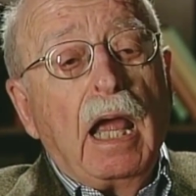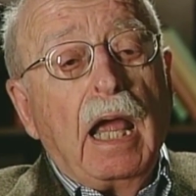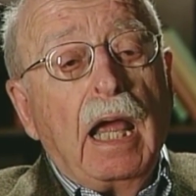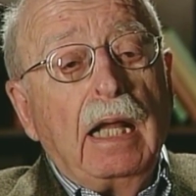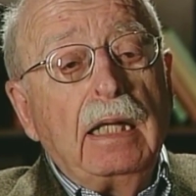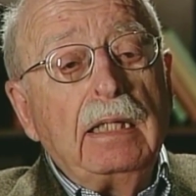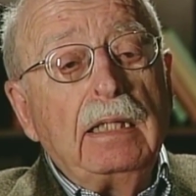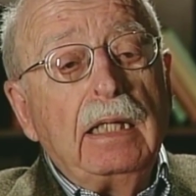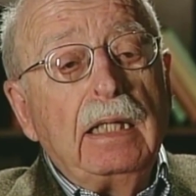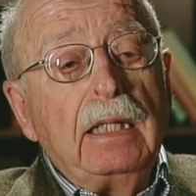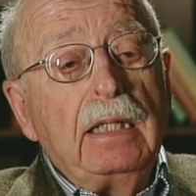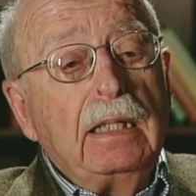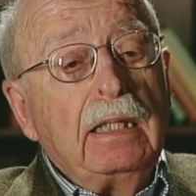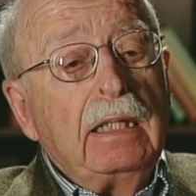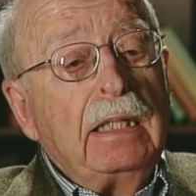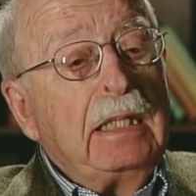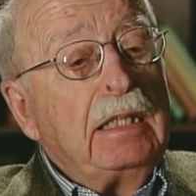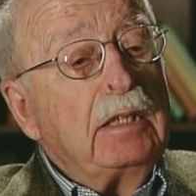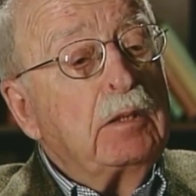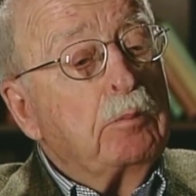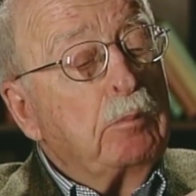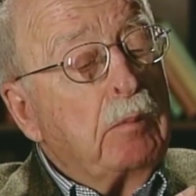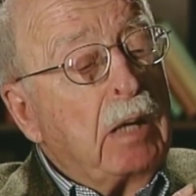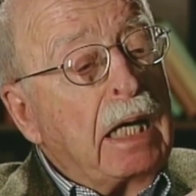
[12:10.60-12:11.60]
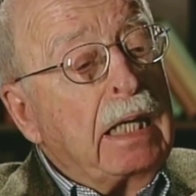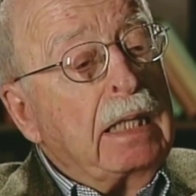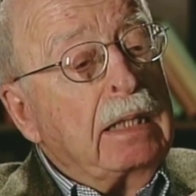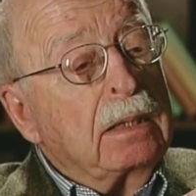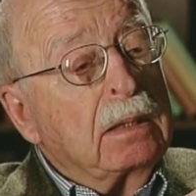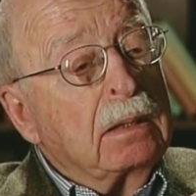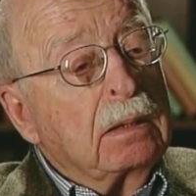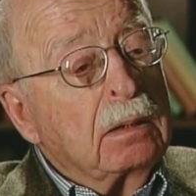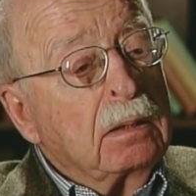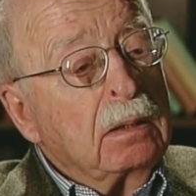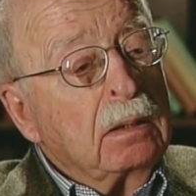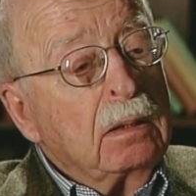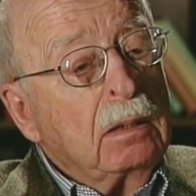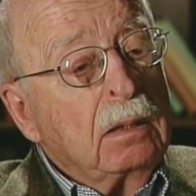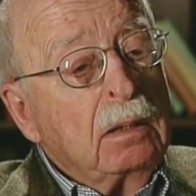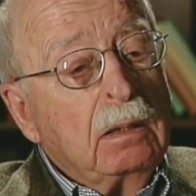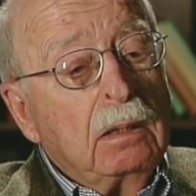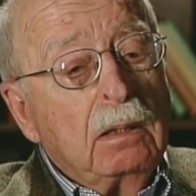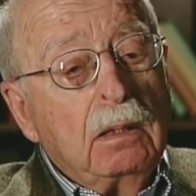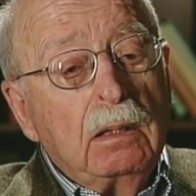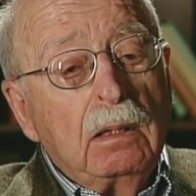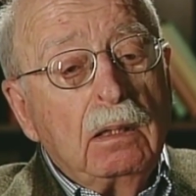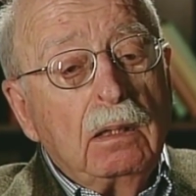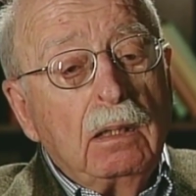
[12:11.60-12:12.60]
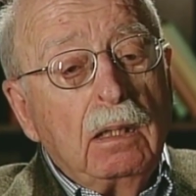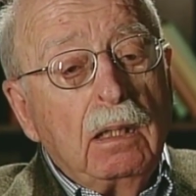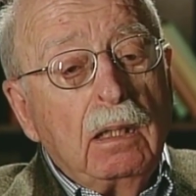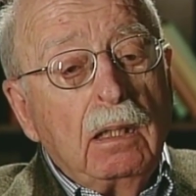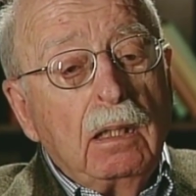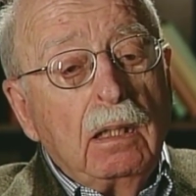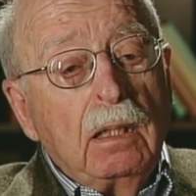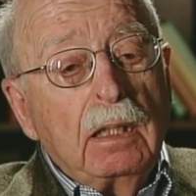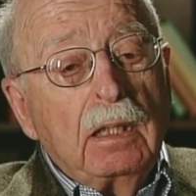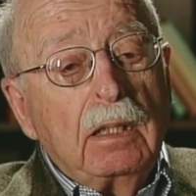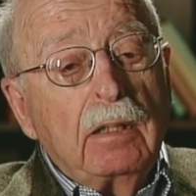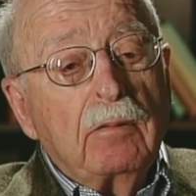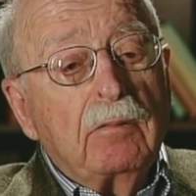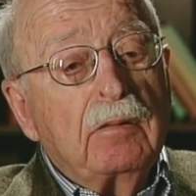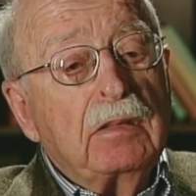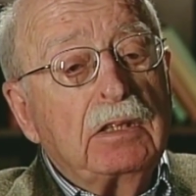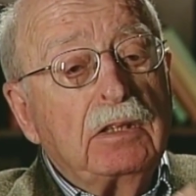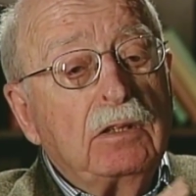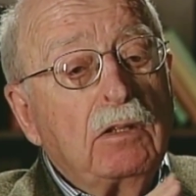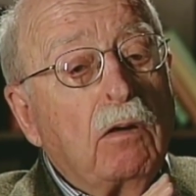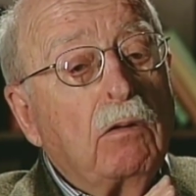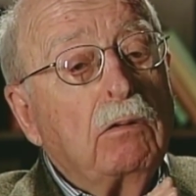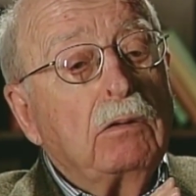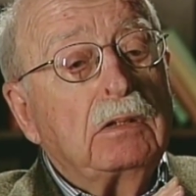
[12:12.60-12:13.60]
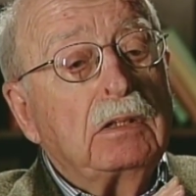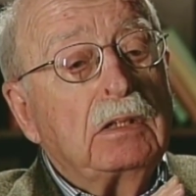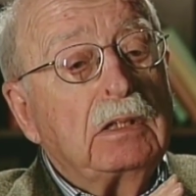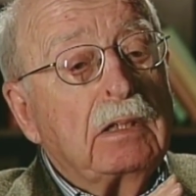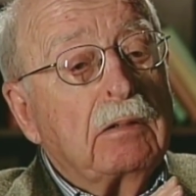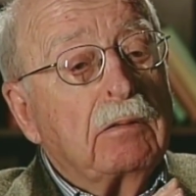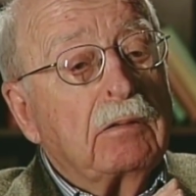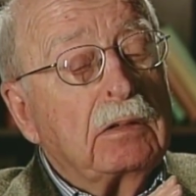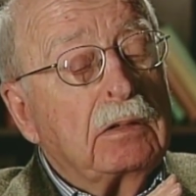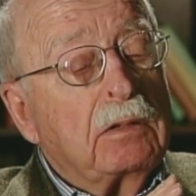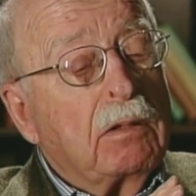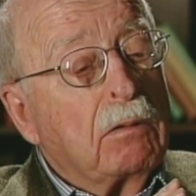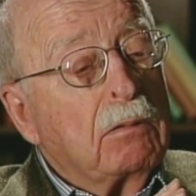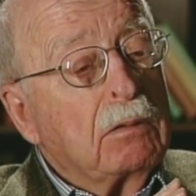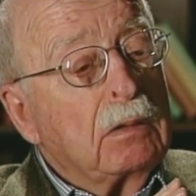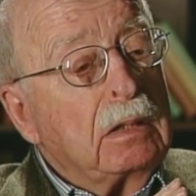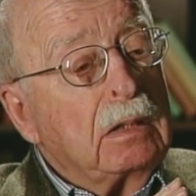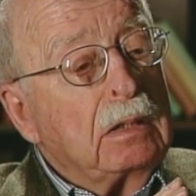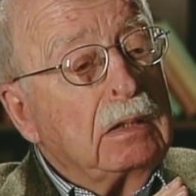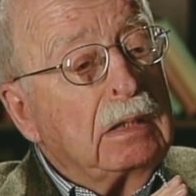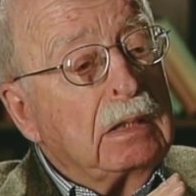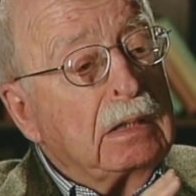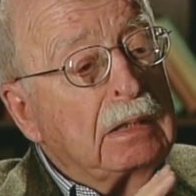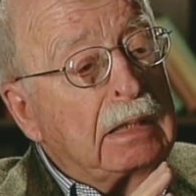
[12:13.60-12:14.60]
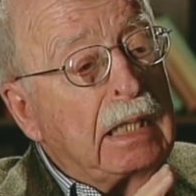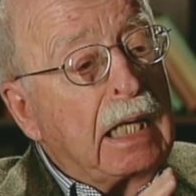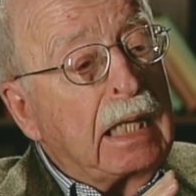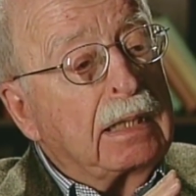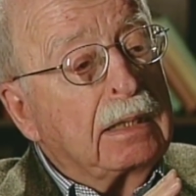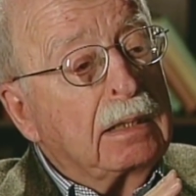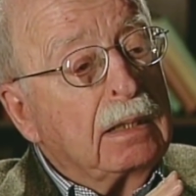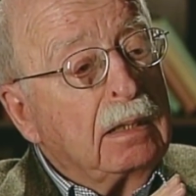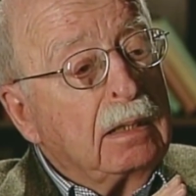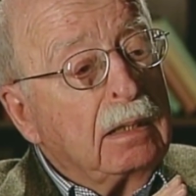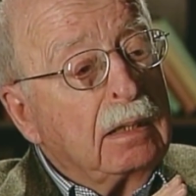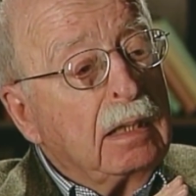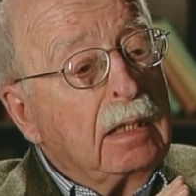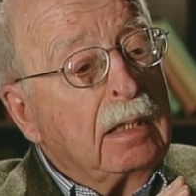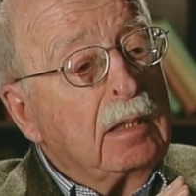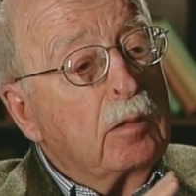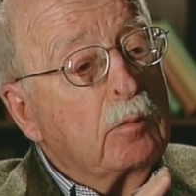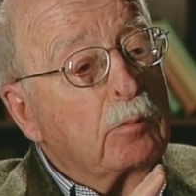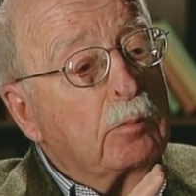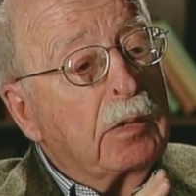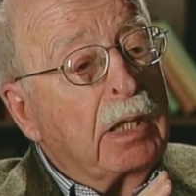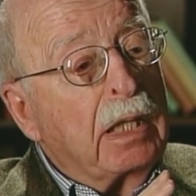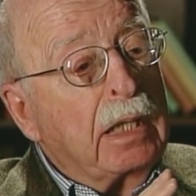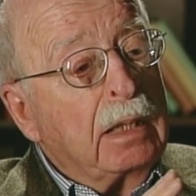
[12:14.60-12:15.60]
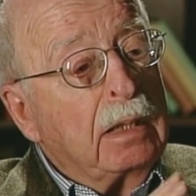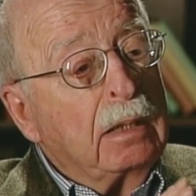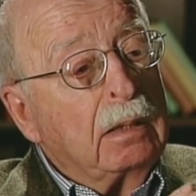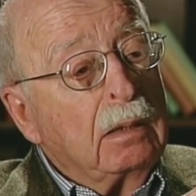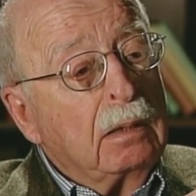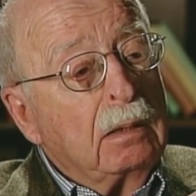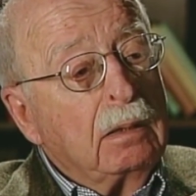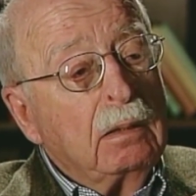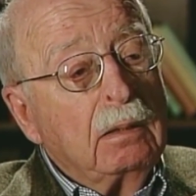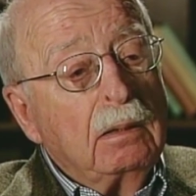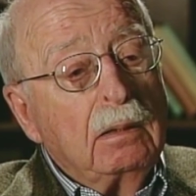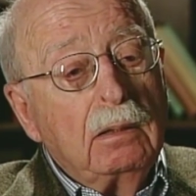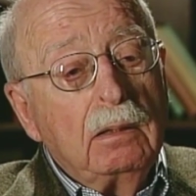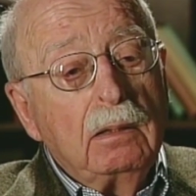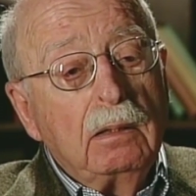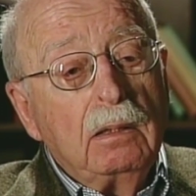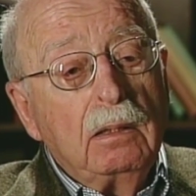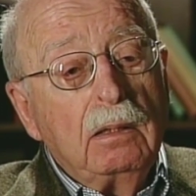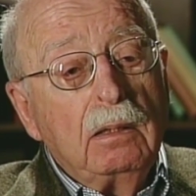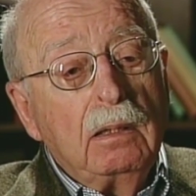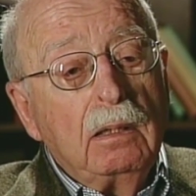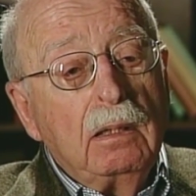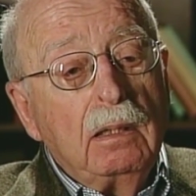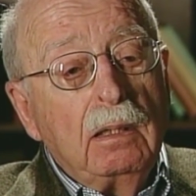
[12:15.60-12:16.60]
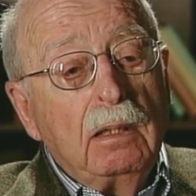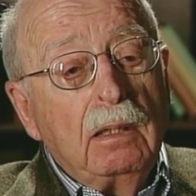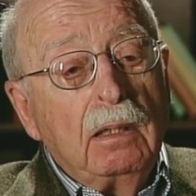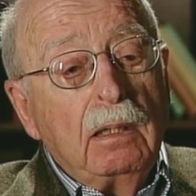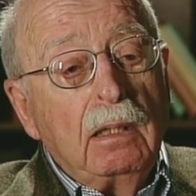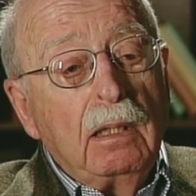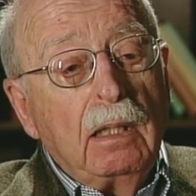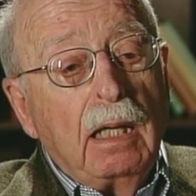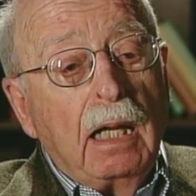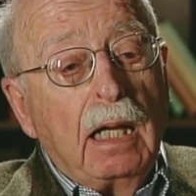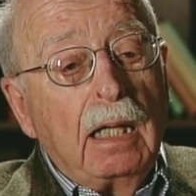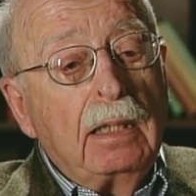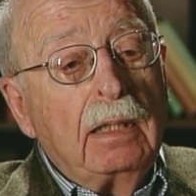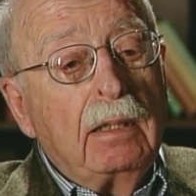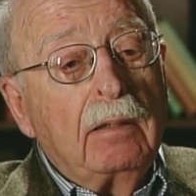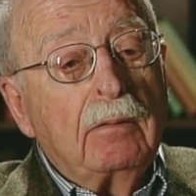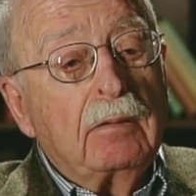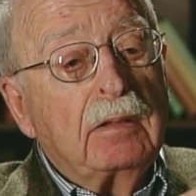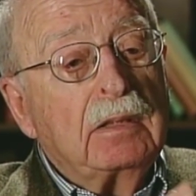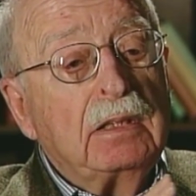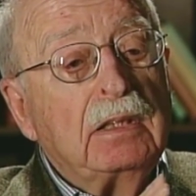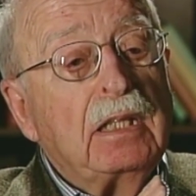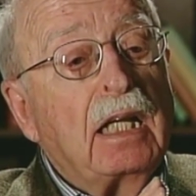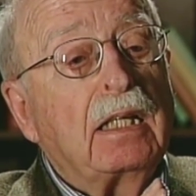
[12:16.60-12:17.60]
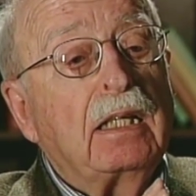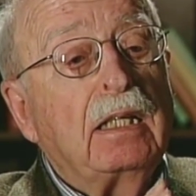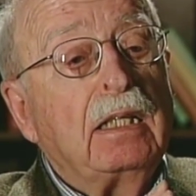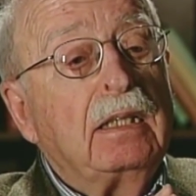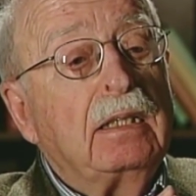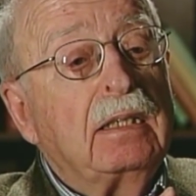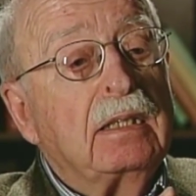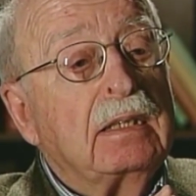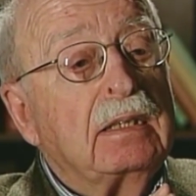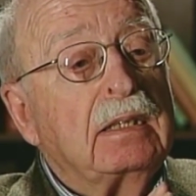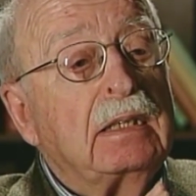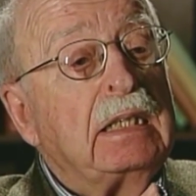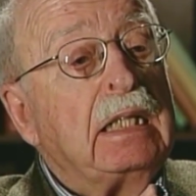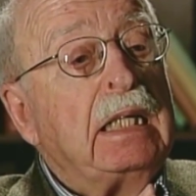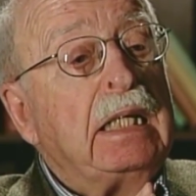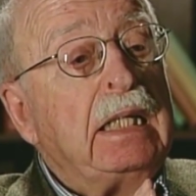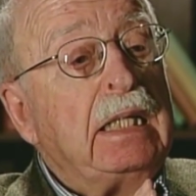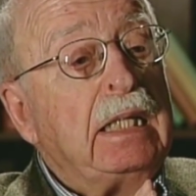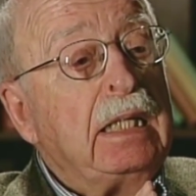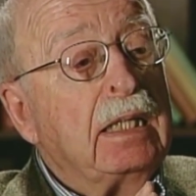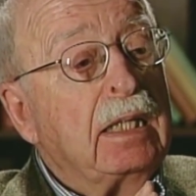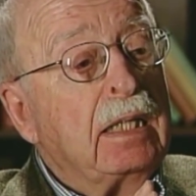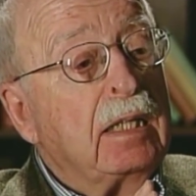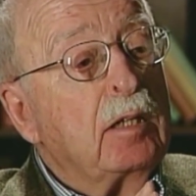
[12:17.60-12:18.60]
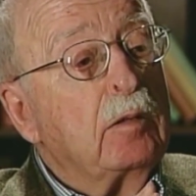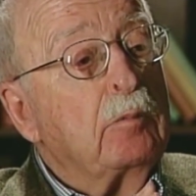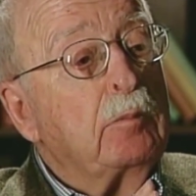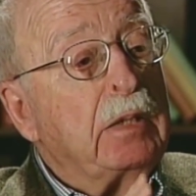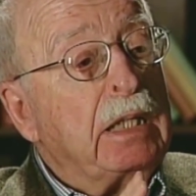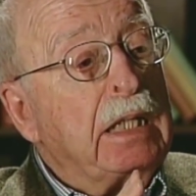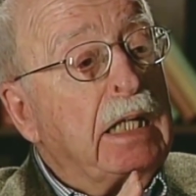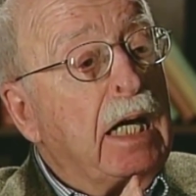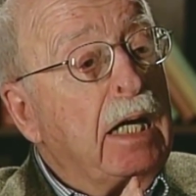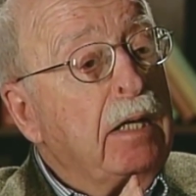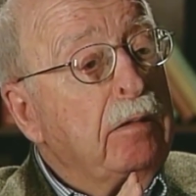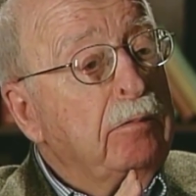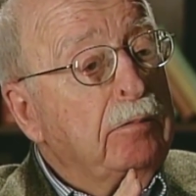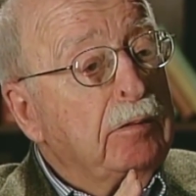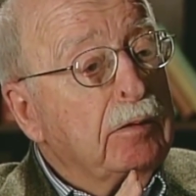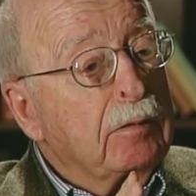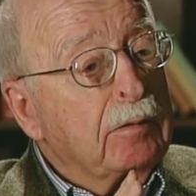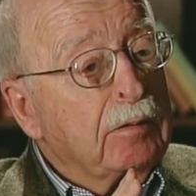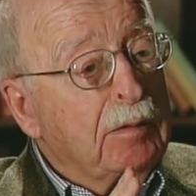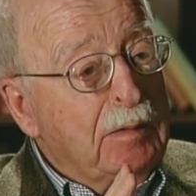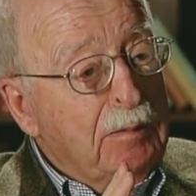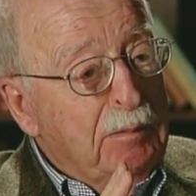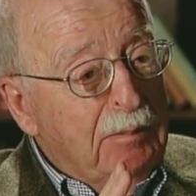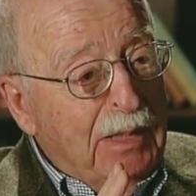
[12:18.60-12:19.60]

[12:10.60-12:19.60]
And in these mice, there is no serotonin detected in the brain, and there is nothing to see in the behavior of the